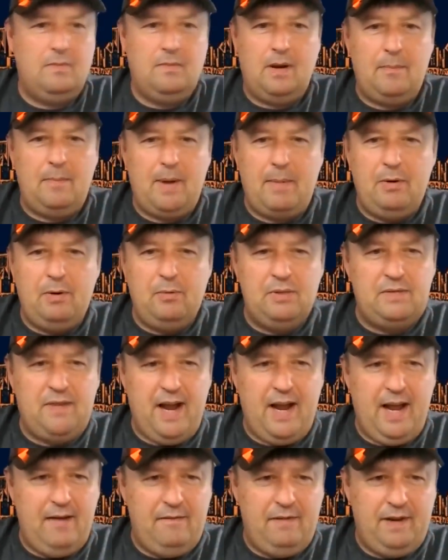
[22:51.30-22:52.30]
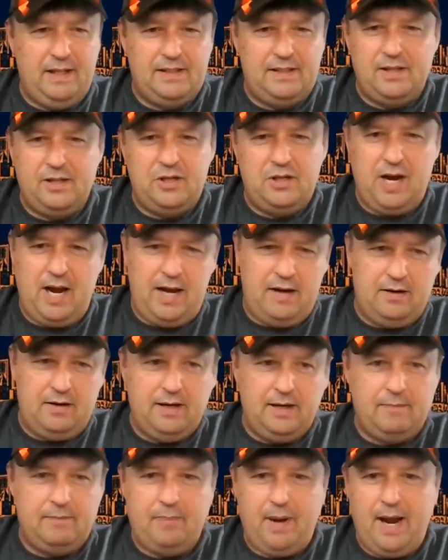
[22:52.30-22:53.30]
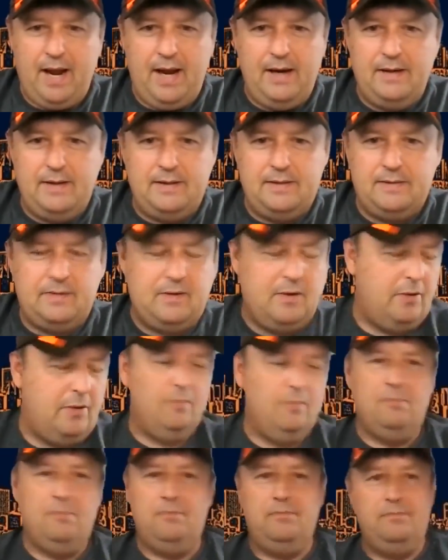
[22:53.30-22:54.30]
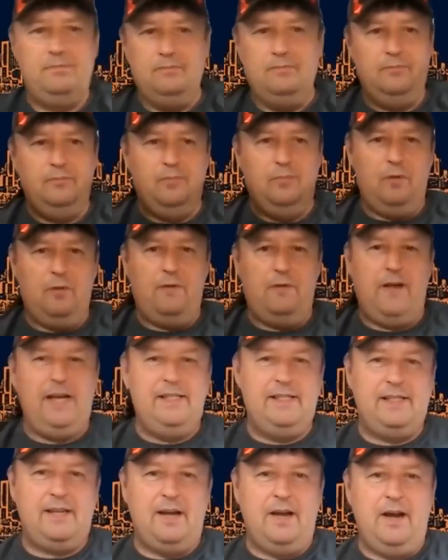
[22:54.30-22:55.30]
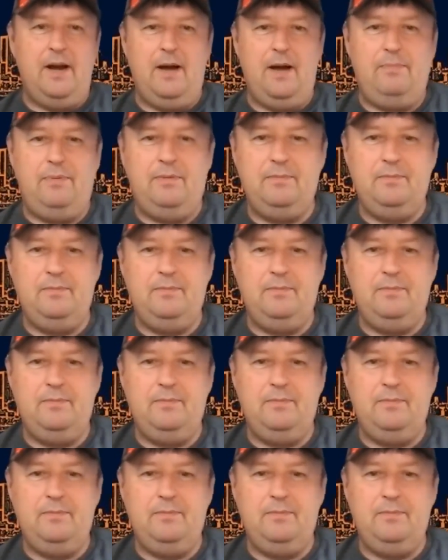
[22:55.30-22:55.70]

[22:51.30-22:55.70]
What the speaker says: maybe it was FanFest that you had like paint or your face done up.